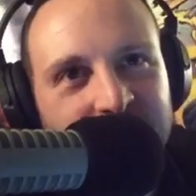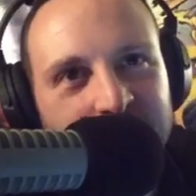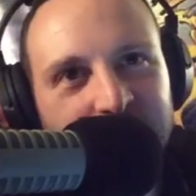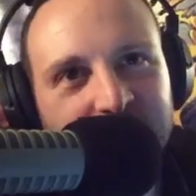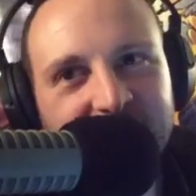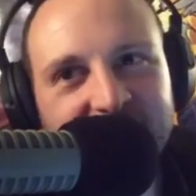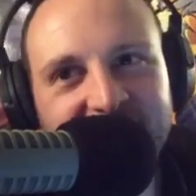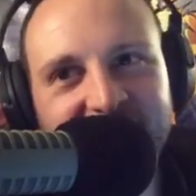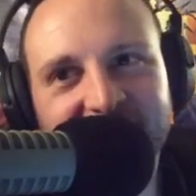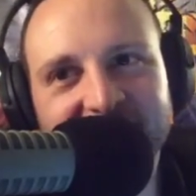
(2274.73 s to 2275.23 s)

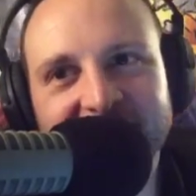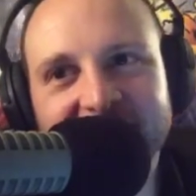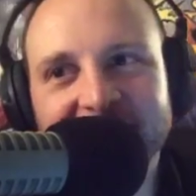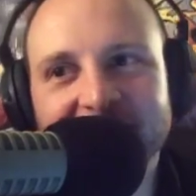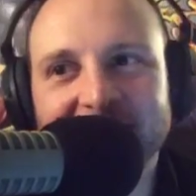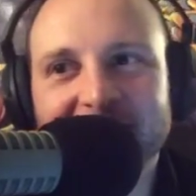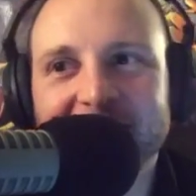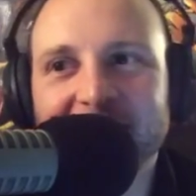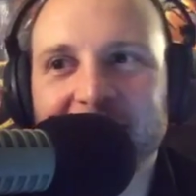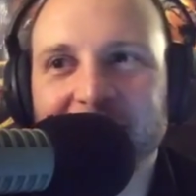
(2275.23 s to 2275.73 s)
But again,
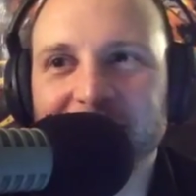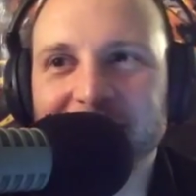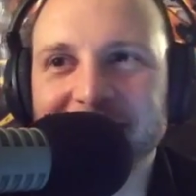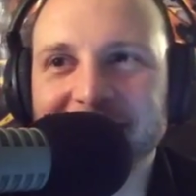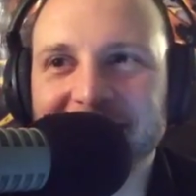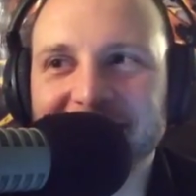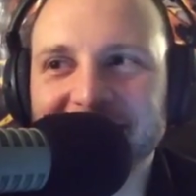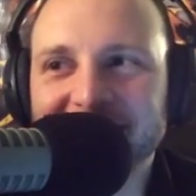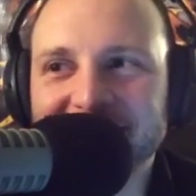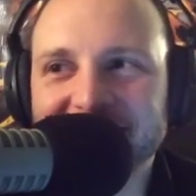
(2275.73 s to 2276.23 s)
right.
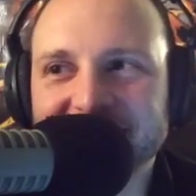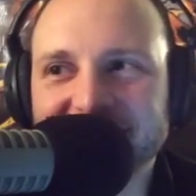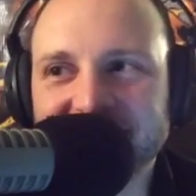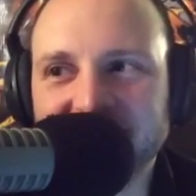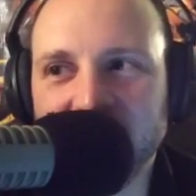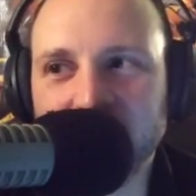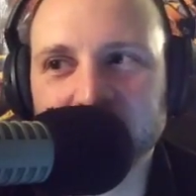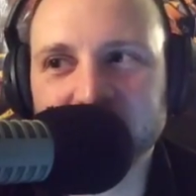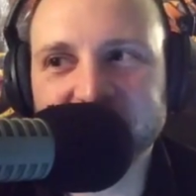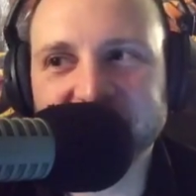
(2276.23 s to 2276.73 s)
the uh, the
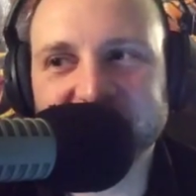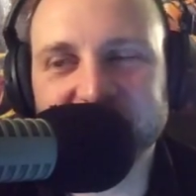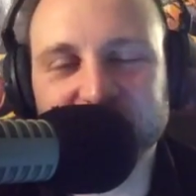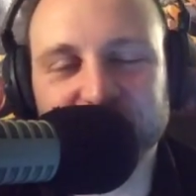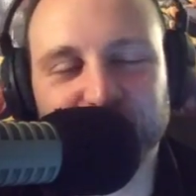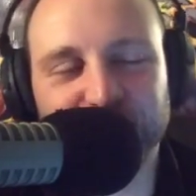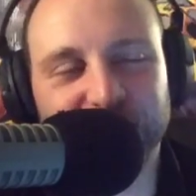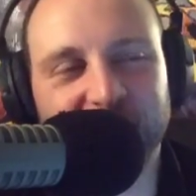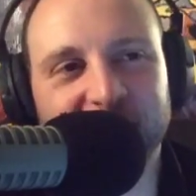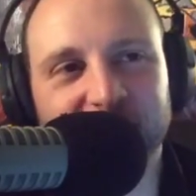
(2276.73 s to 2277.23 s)
zombies
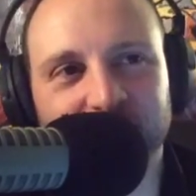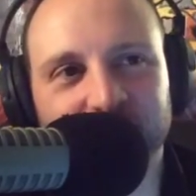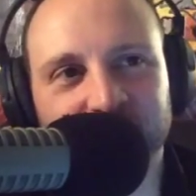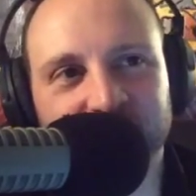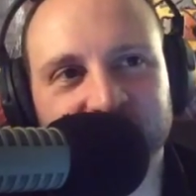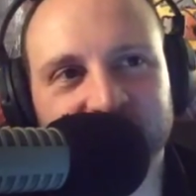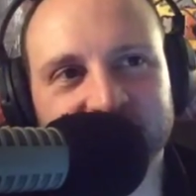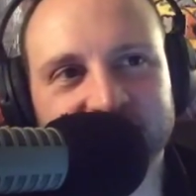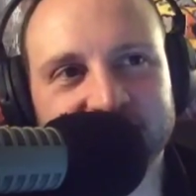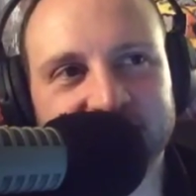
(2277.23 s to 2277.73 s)
in
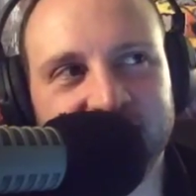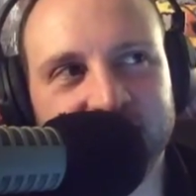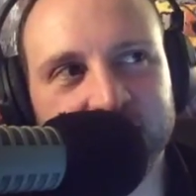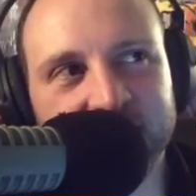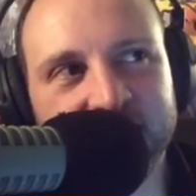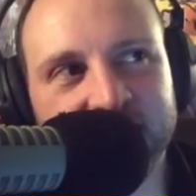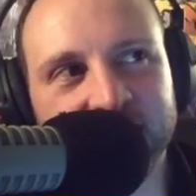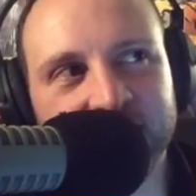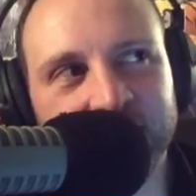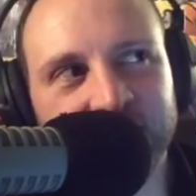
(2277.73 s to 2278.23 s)
general, I
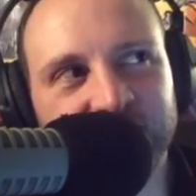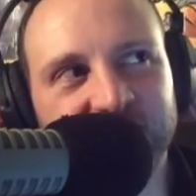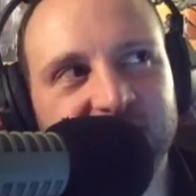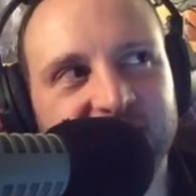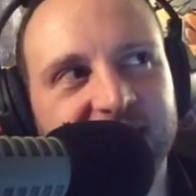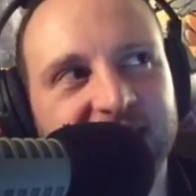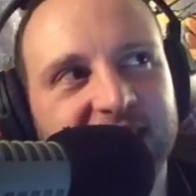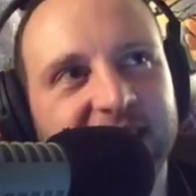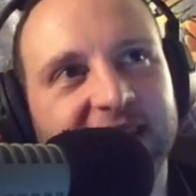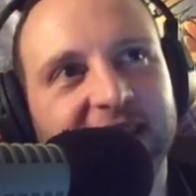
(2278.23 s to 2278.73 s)
mean,
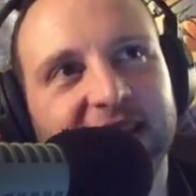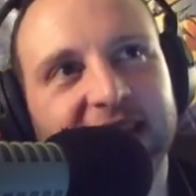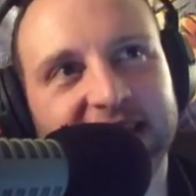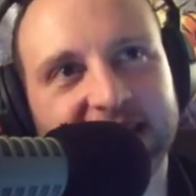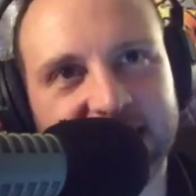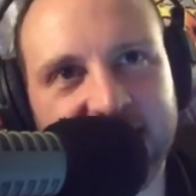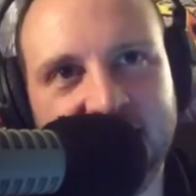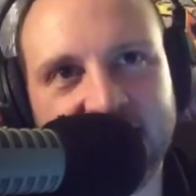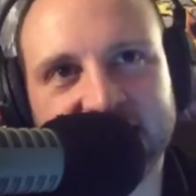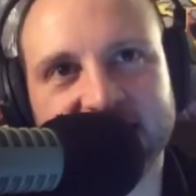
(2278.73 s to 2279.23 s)

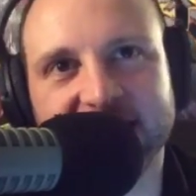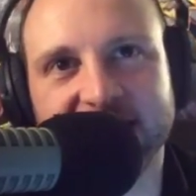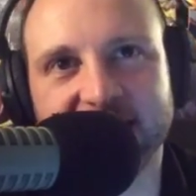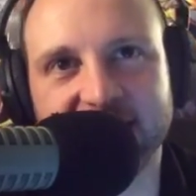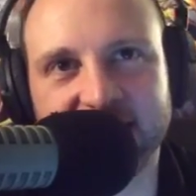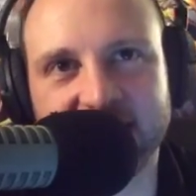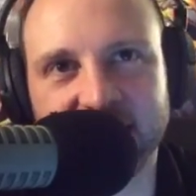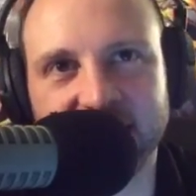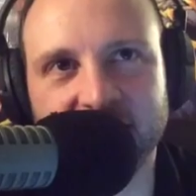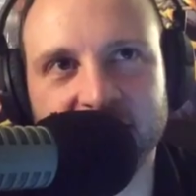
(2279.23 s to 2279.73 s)
that's
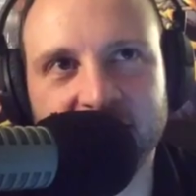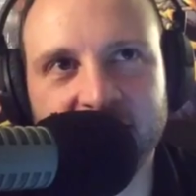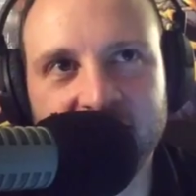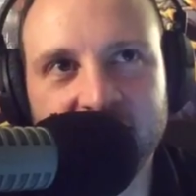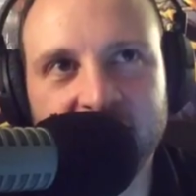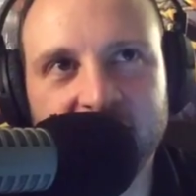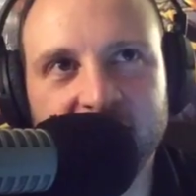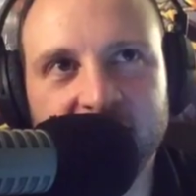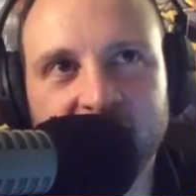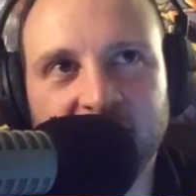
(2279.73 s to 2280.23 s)
the
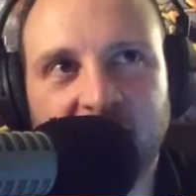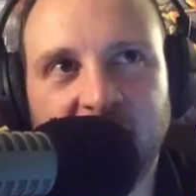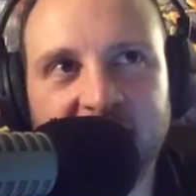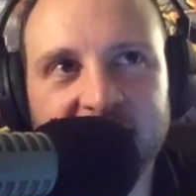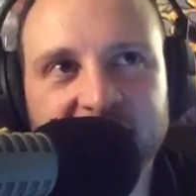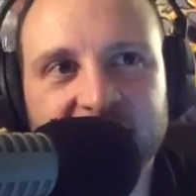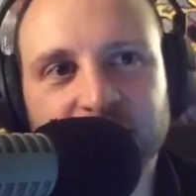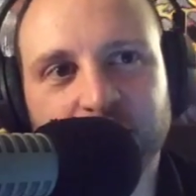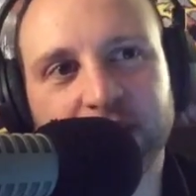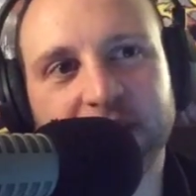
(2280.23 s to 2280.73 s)

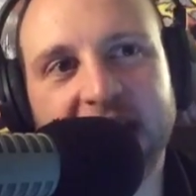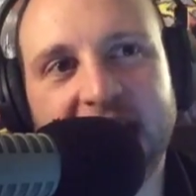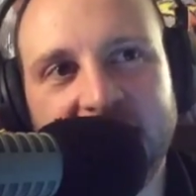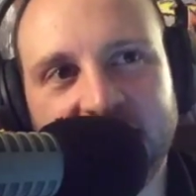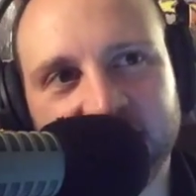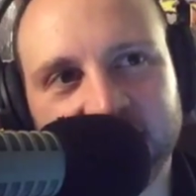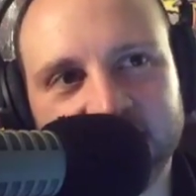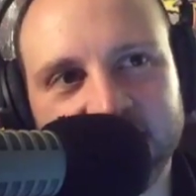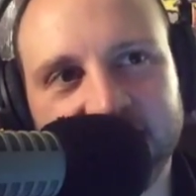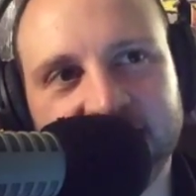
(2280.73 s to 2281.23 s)
heightened
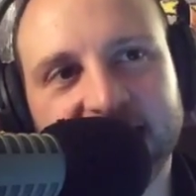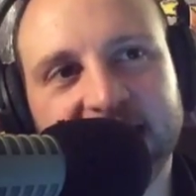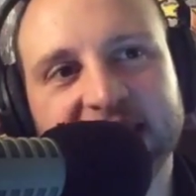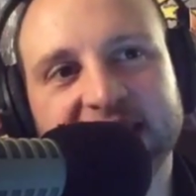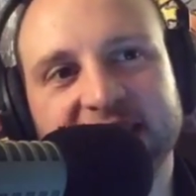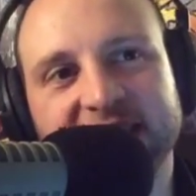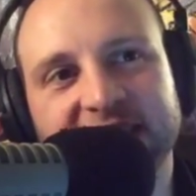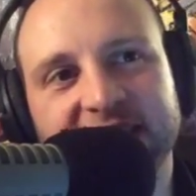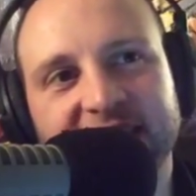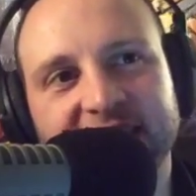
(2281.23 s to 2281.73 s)
reality.
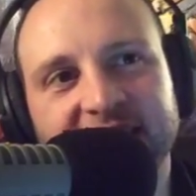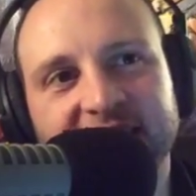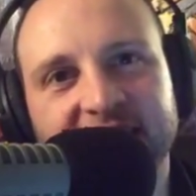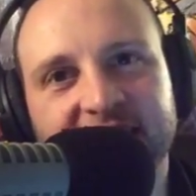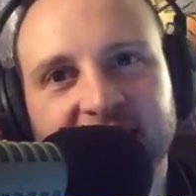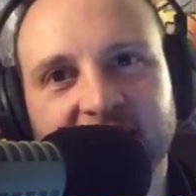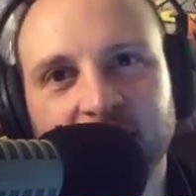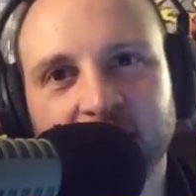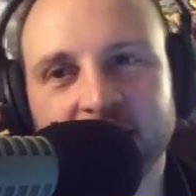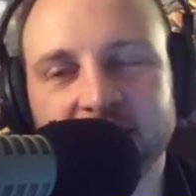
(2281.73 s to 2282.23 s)
That's the
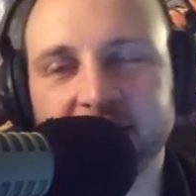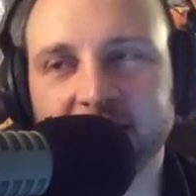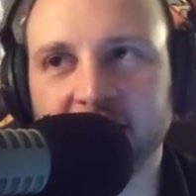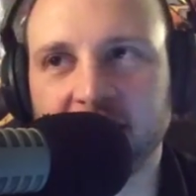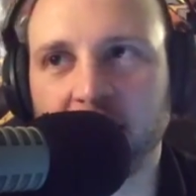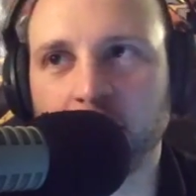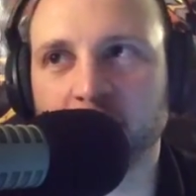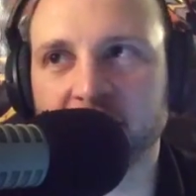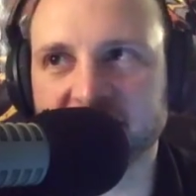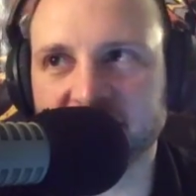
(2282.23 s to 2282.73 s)
uh,
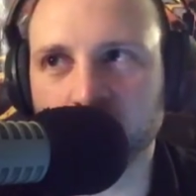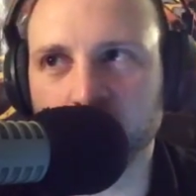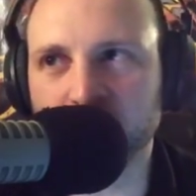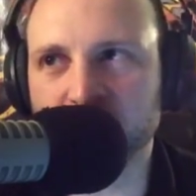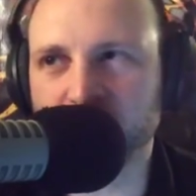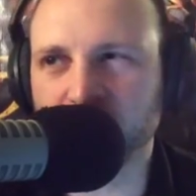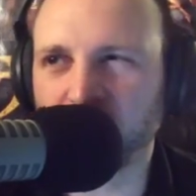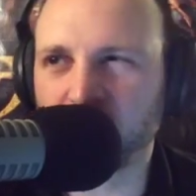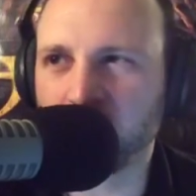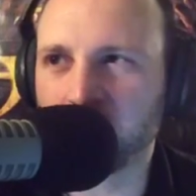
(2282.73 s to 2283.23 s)
I don't want to say
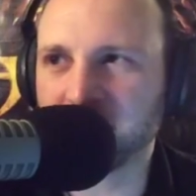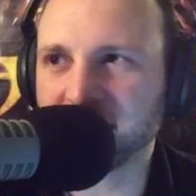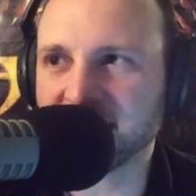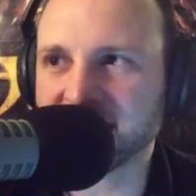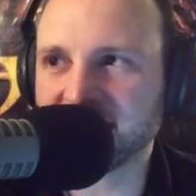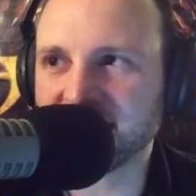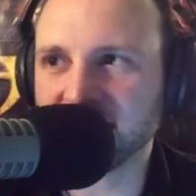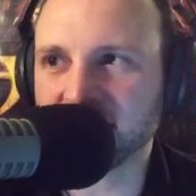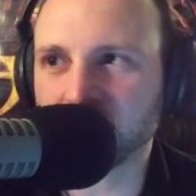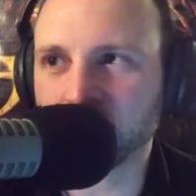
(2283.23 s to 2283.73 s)
wish fulfillment.
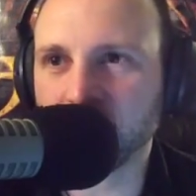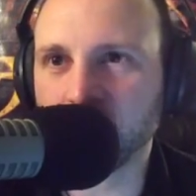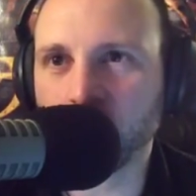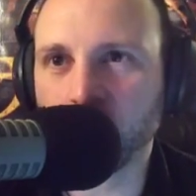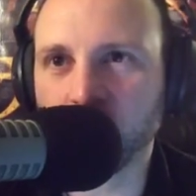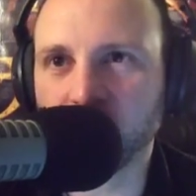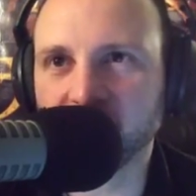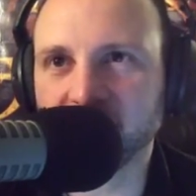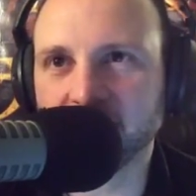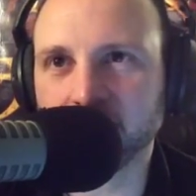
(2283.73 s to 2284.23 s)
That's not the right
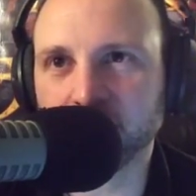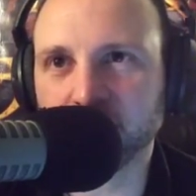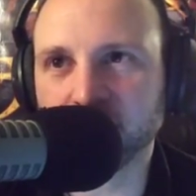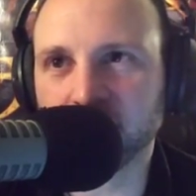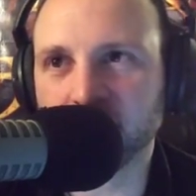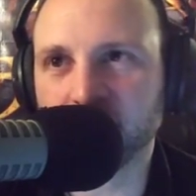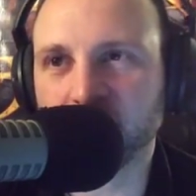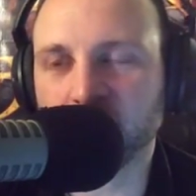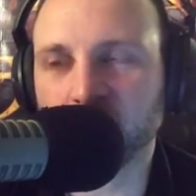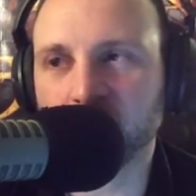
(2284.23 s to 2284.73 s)
word that I'm
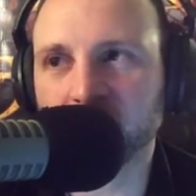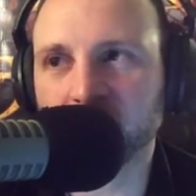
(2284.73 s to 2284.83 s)
looking for.